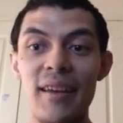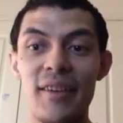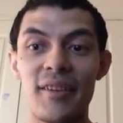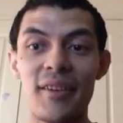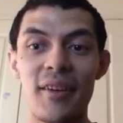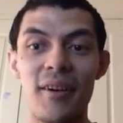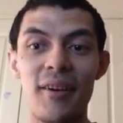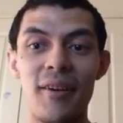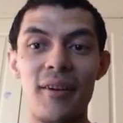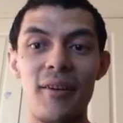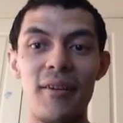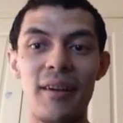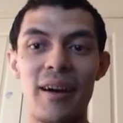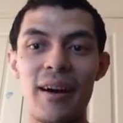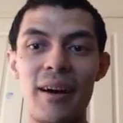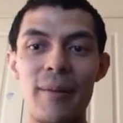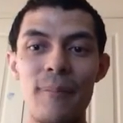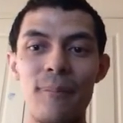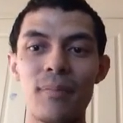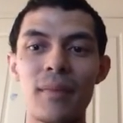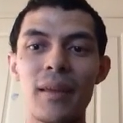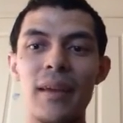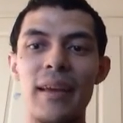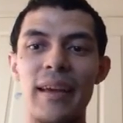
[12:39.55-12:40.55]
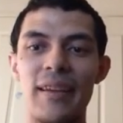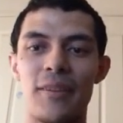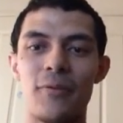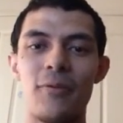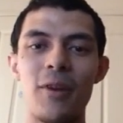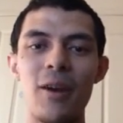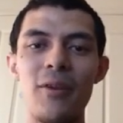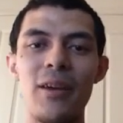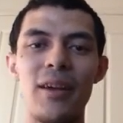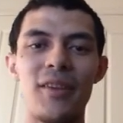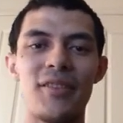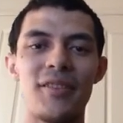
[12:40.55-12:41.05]
So, it's
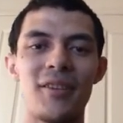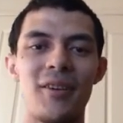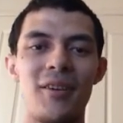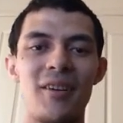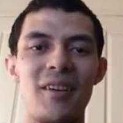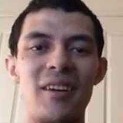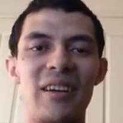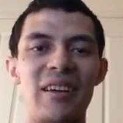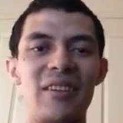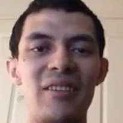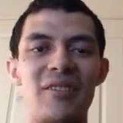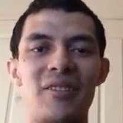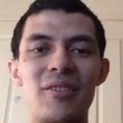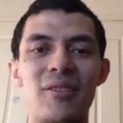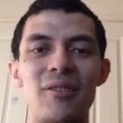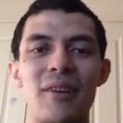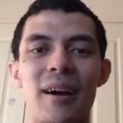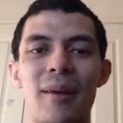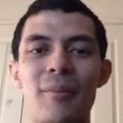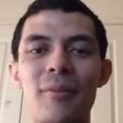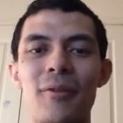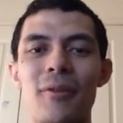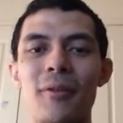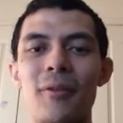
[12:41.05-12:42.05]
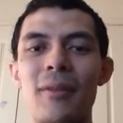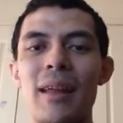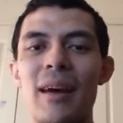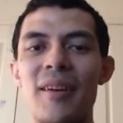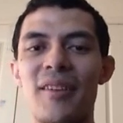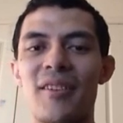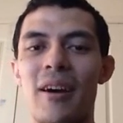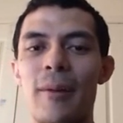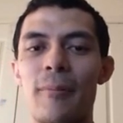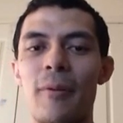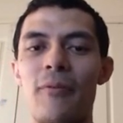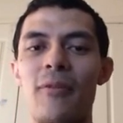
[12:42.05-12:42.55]
very exciting to do
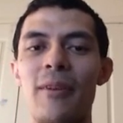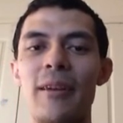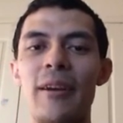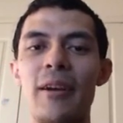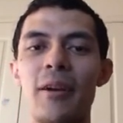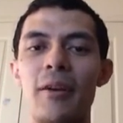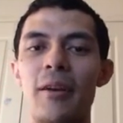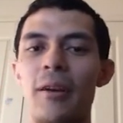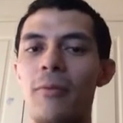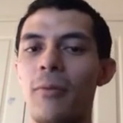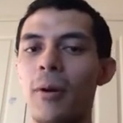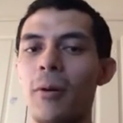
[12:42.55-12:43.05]
that type of video.